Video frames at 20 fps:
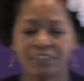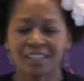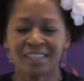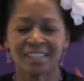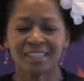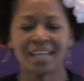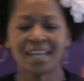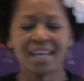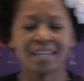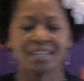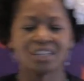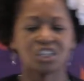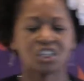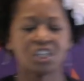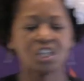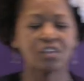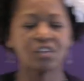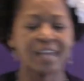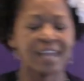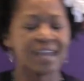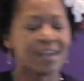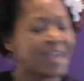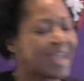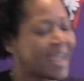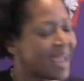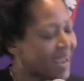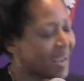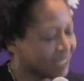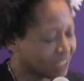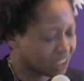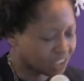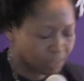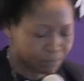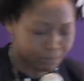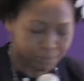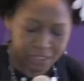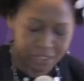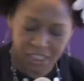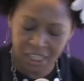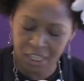of the sin is still there, and it's the
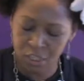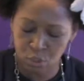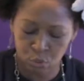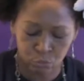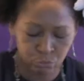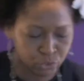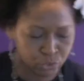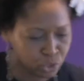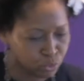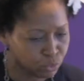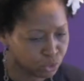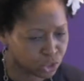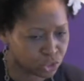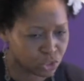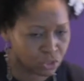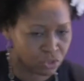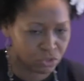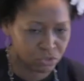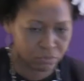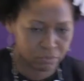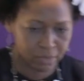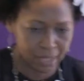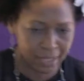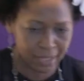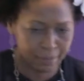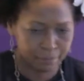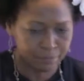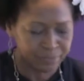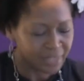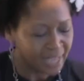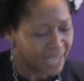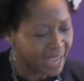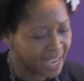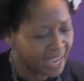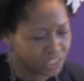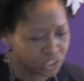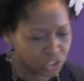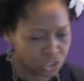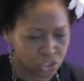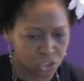potential for you to turn around
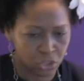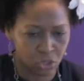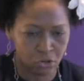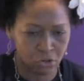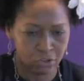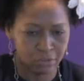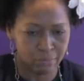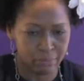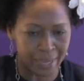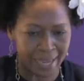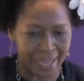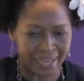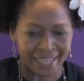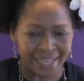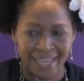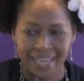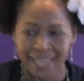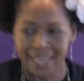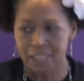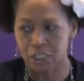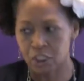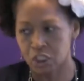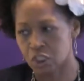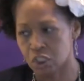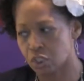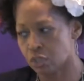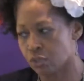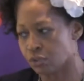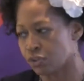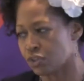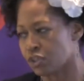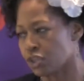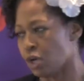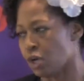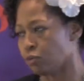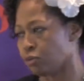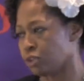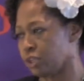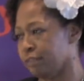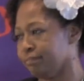and to turn back and to turn
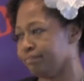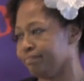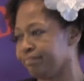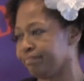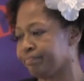salty.